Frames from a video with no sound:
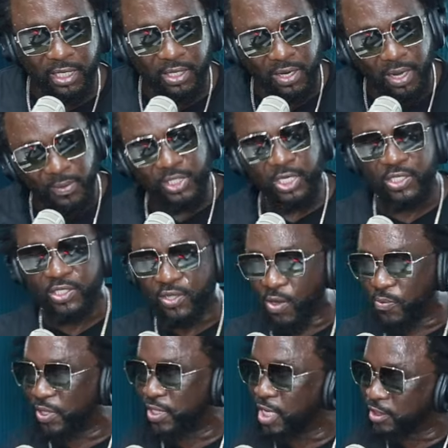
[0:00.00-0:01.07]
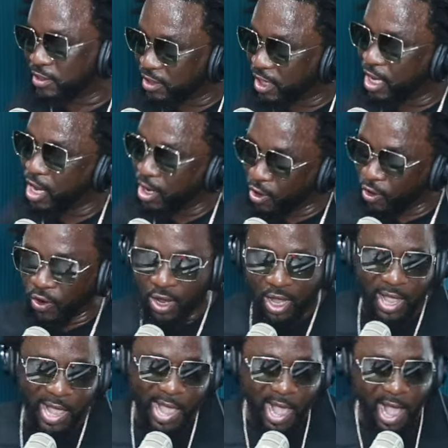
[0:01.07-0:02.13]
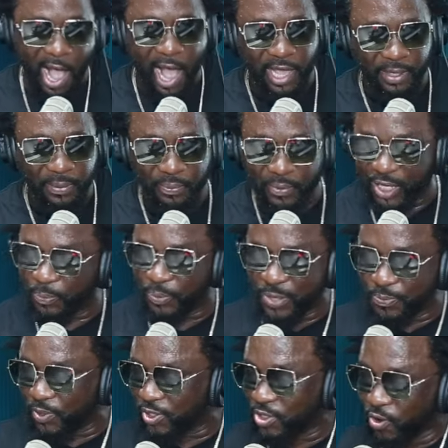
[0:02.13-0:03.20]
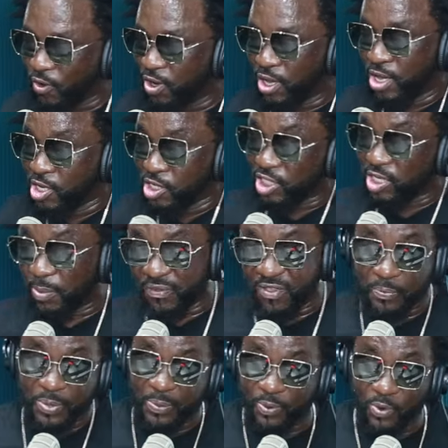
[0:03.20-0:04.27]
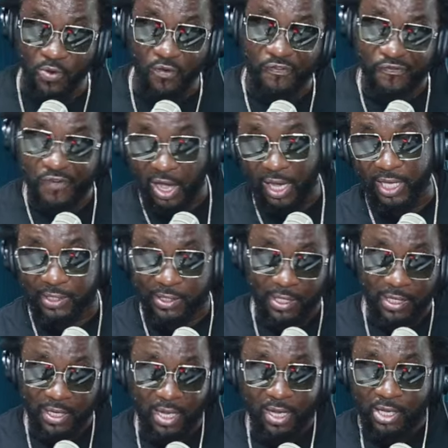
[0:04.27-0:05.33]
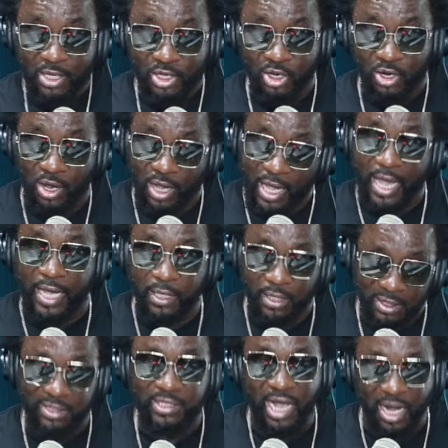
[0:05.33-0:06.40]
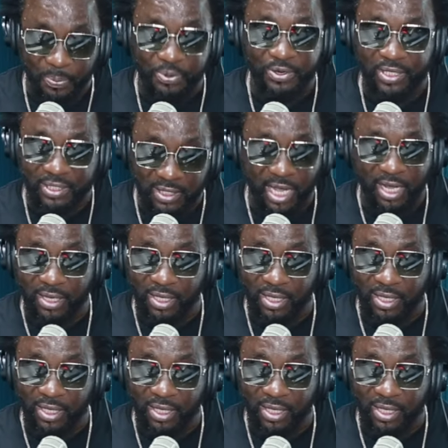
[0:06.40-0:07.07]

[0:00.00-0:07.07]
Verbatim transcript: you know, let me just come in and say hello. Hi, make people know. Some of the people who forget you know, hey, tell is there, you